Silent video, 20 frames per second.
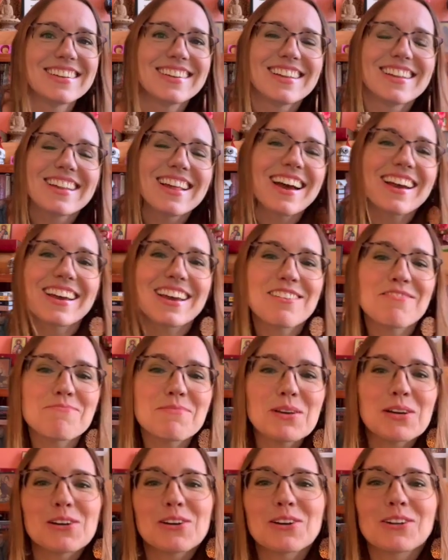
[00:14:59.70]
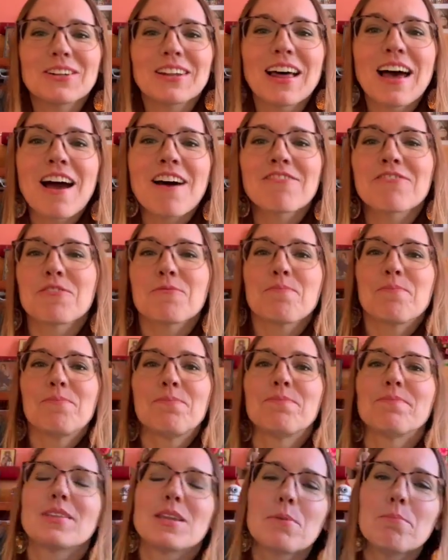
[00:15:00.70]
That gave me a good laugh
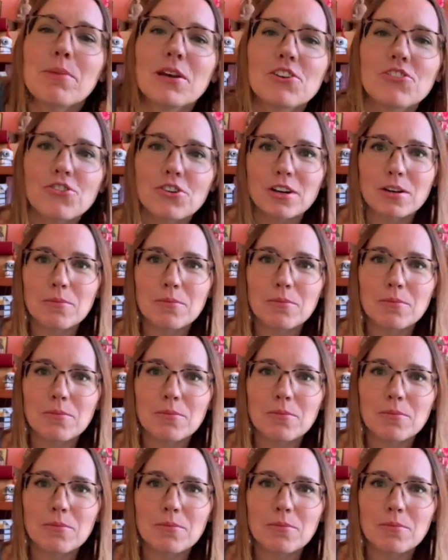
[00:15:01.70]
picturing